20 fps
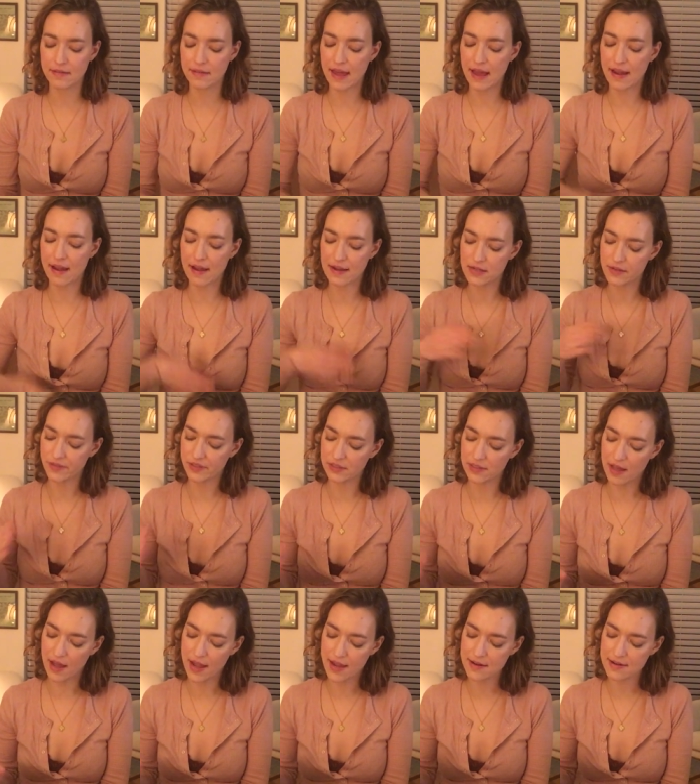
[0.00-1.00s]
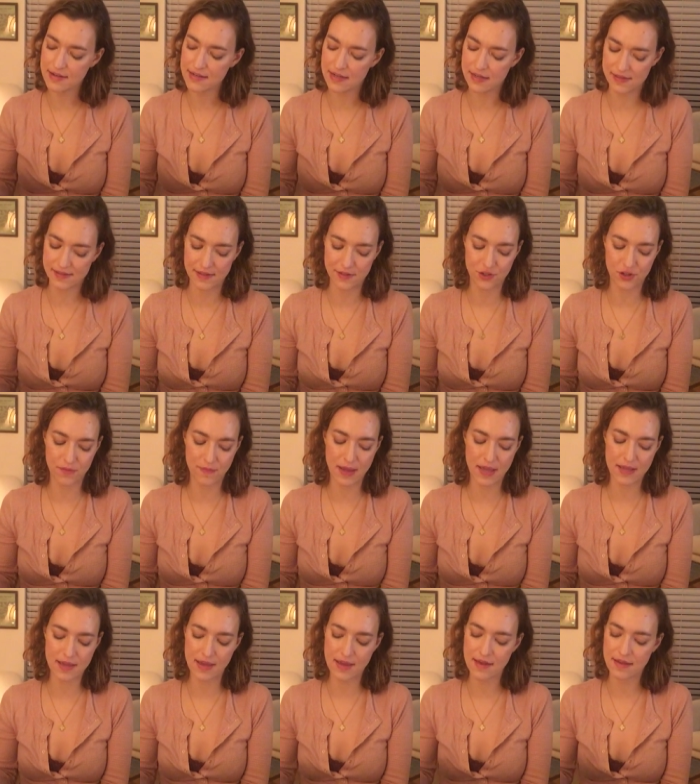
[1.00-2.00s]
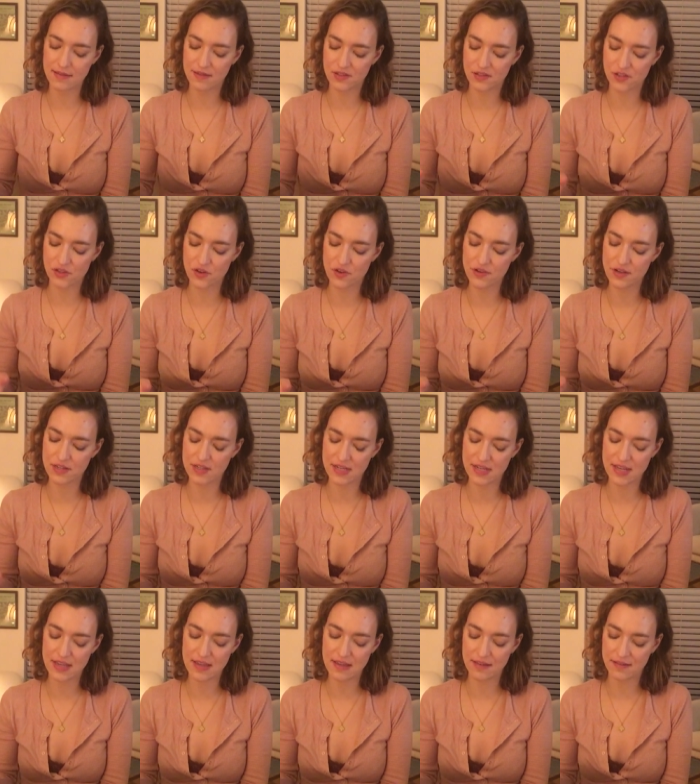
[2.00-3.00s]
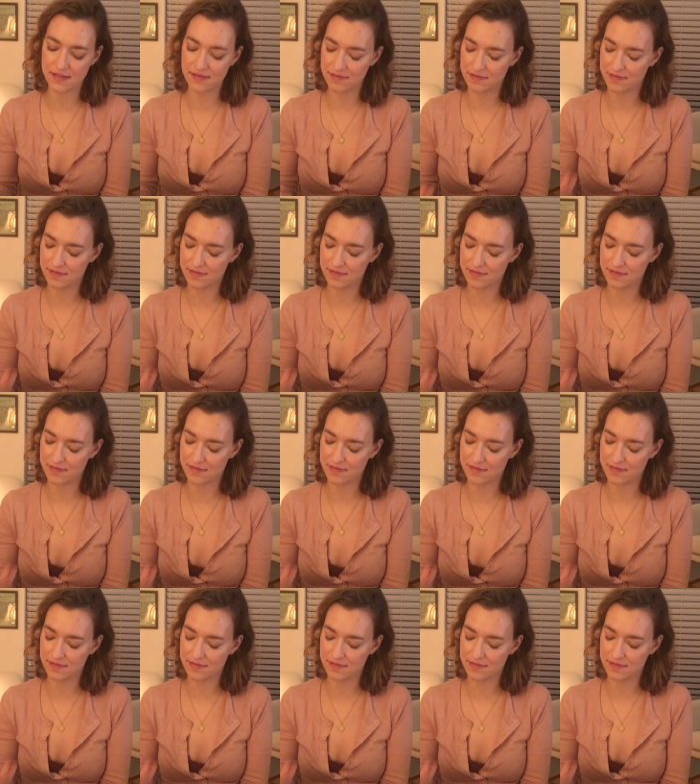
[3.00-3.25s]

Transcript: that kind of aligned decision-making, certainty